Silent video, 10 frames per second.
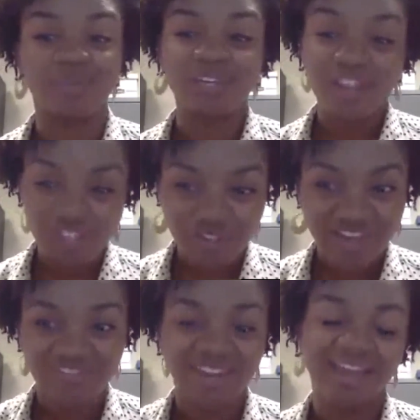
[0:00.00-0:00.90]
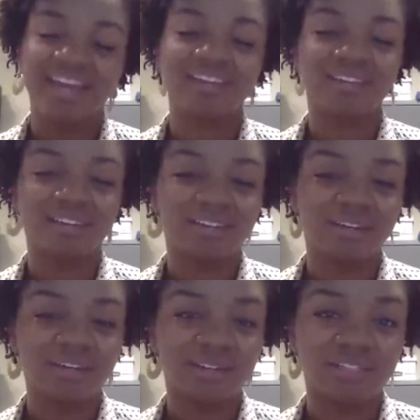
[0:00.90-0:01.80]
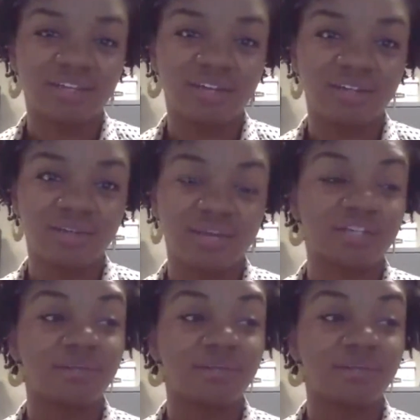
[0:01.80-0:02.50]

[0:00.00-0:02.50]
because you haven't had a director,